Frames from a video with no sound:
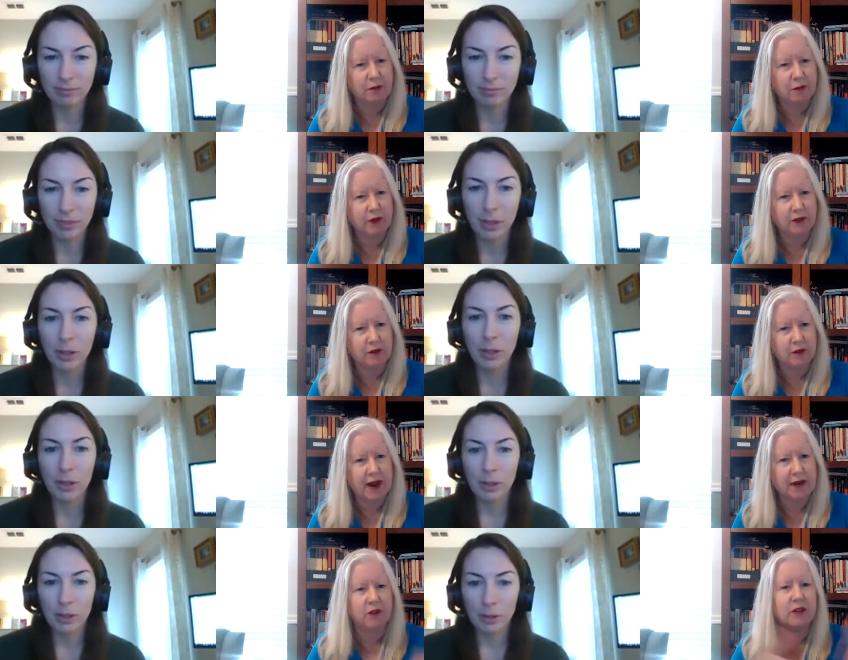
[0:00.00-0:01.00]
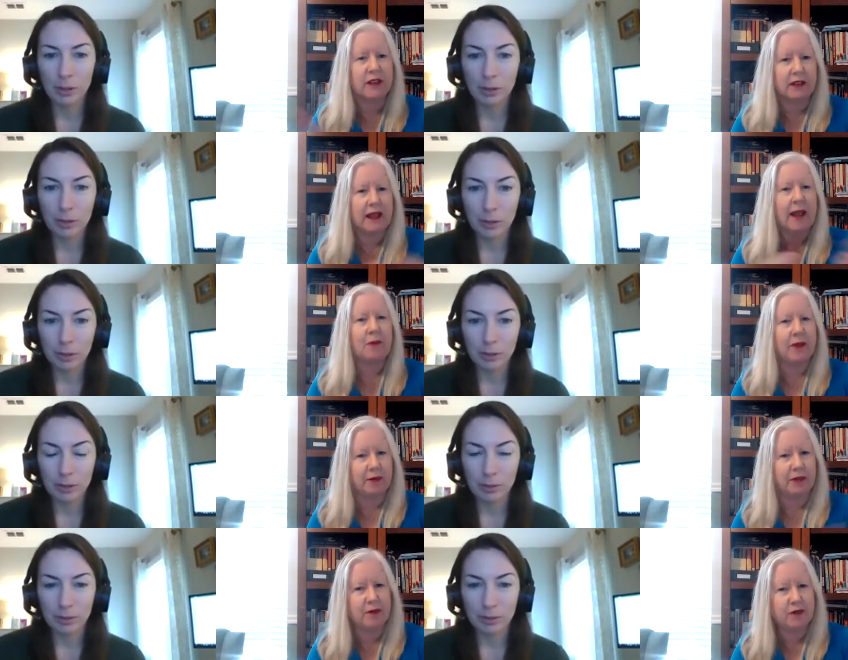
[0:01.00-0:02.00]
Speaker 1: books, correct? Or you didn't collaborate
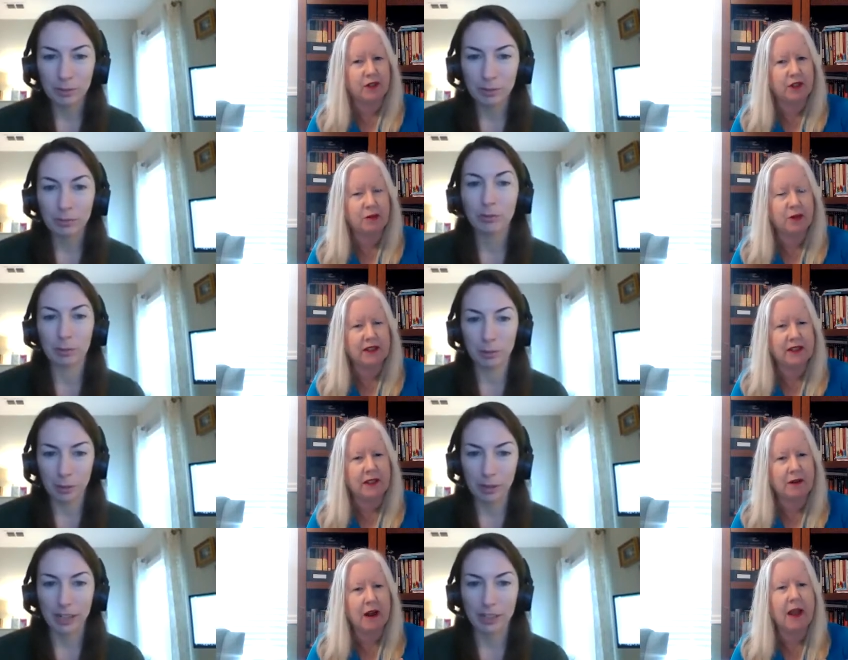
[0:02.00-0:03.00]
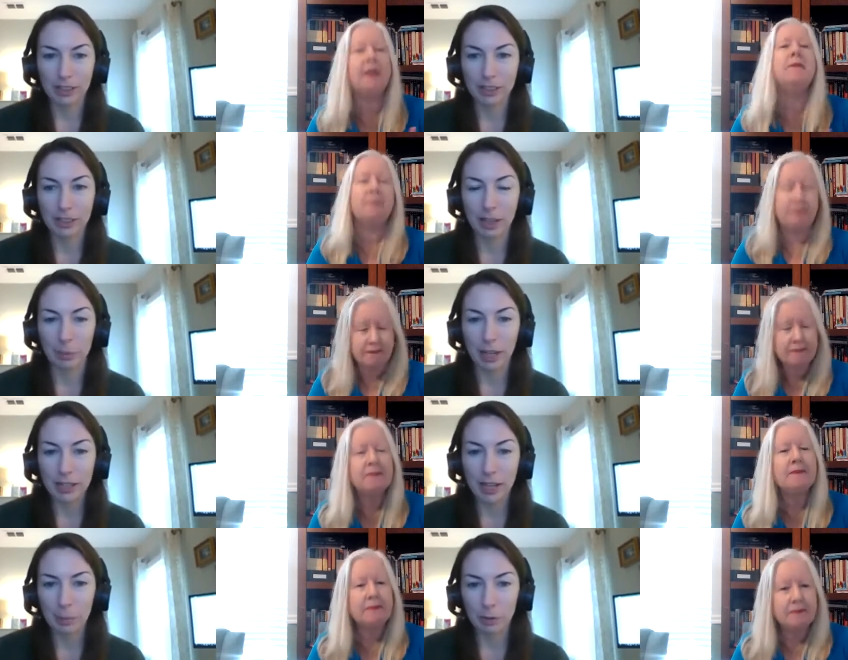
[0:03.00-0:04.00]
with the first two books? Correct.
Speaker 2: Right? Yeah, Mike
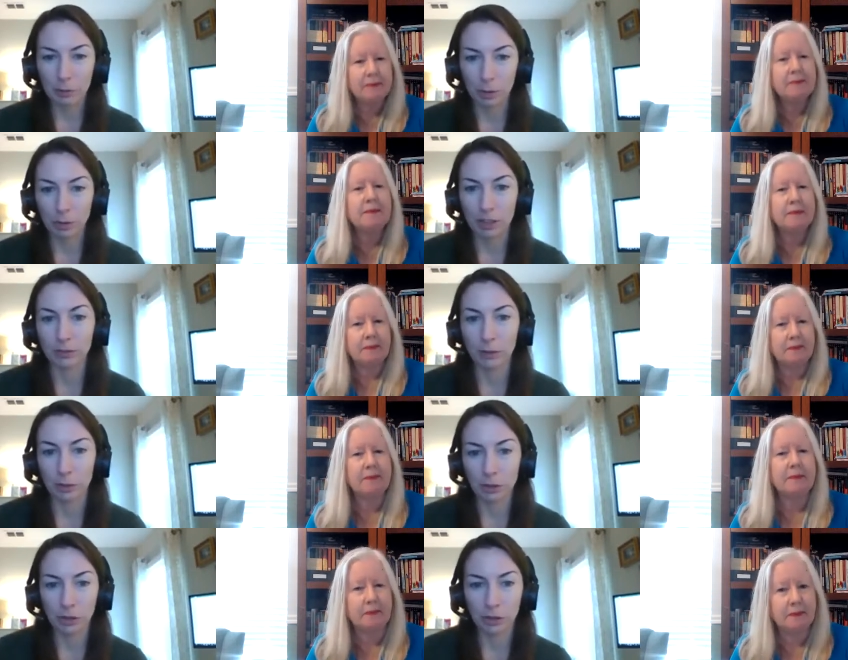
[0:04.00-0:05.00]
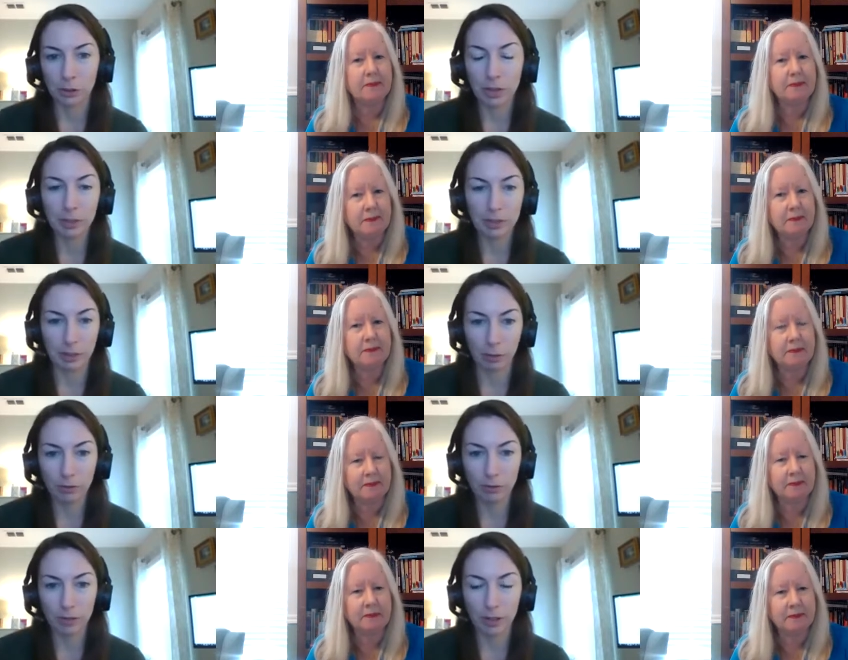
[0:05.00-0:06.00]
Nappa wrote the first two
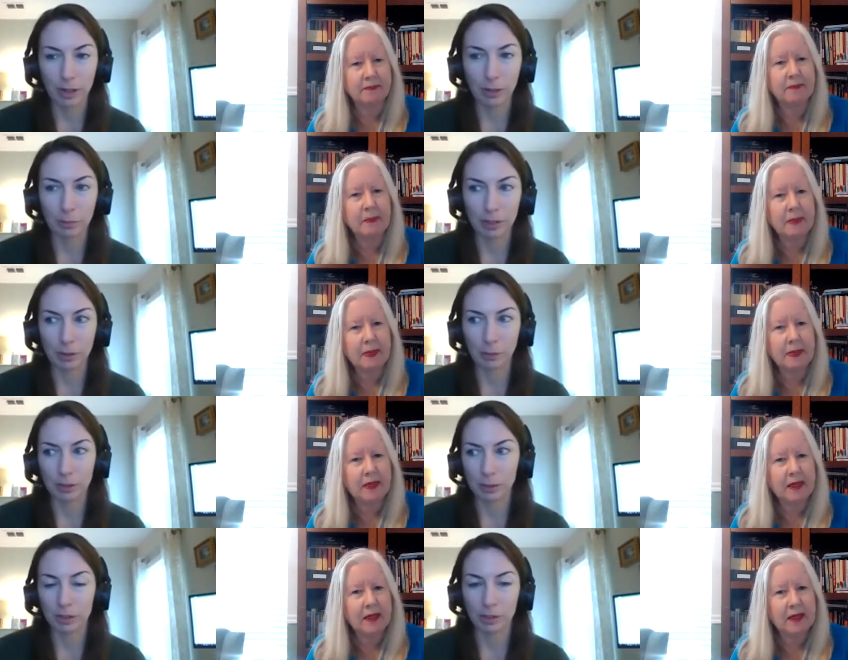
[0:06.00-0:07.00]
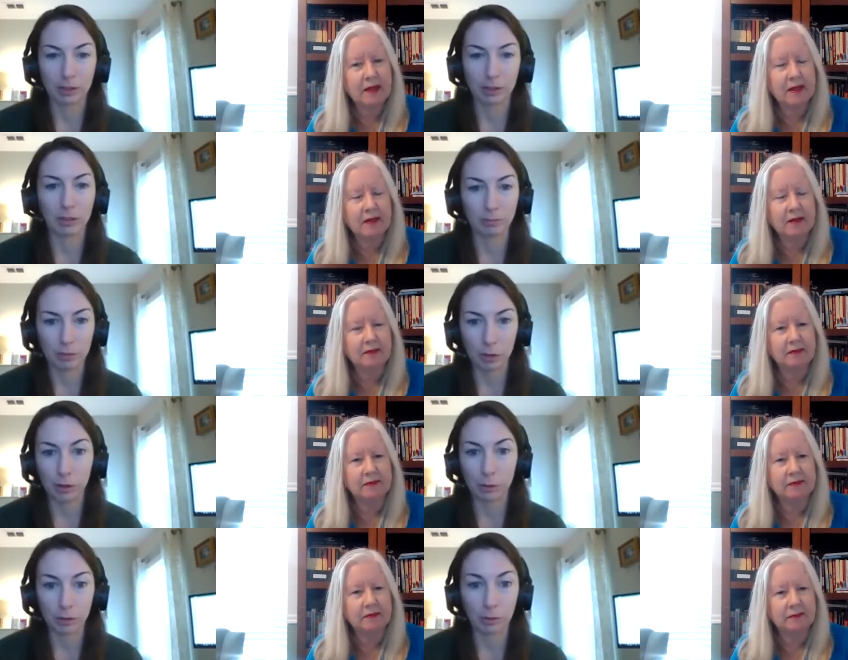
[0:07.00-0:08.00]
himself. Um, they, it was under, you know,
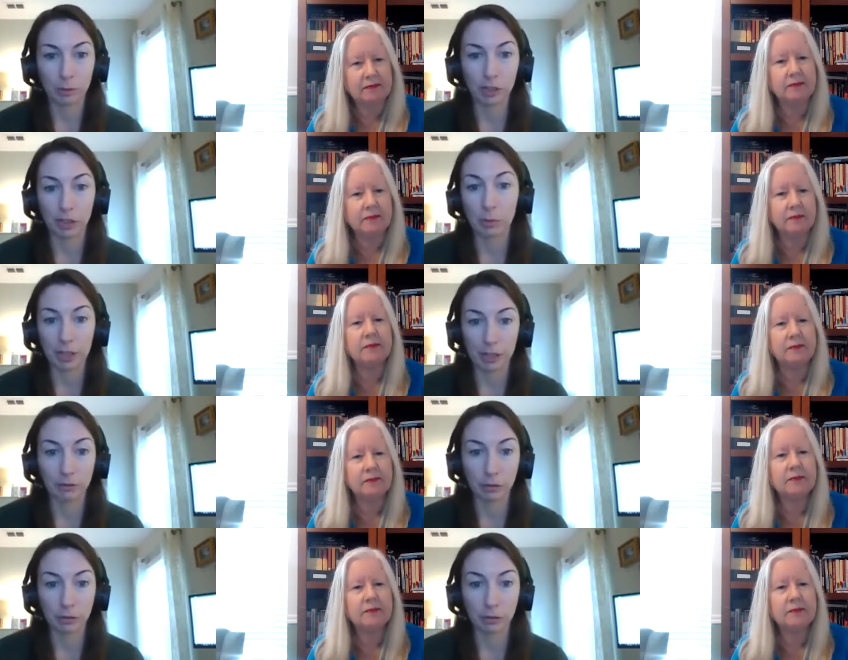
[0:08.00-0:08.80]
that was originally planned for